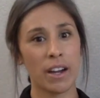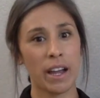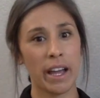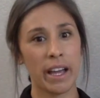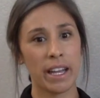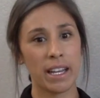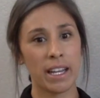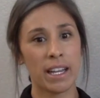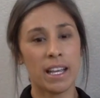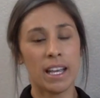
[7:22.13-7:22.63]

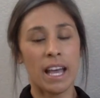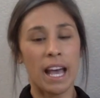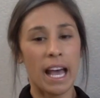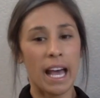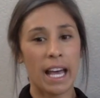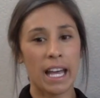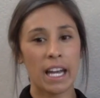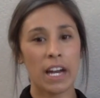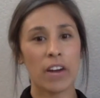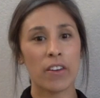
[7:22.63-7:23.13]

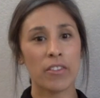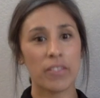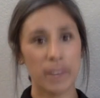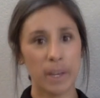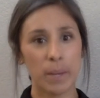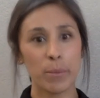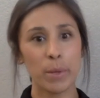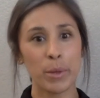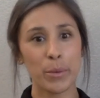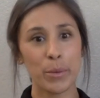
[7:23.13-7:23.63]
at our
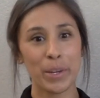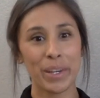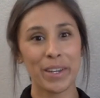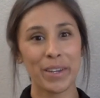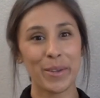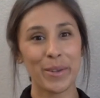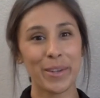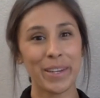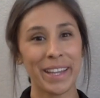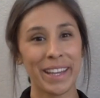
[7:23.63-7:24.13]
family
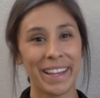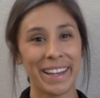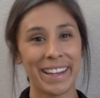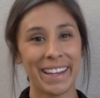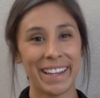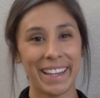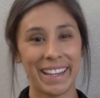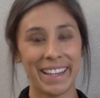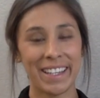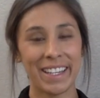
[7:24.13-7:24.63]
reunion
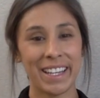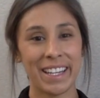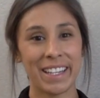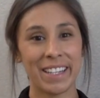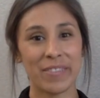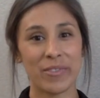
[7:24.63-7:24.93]
in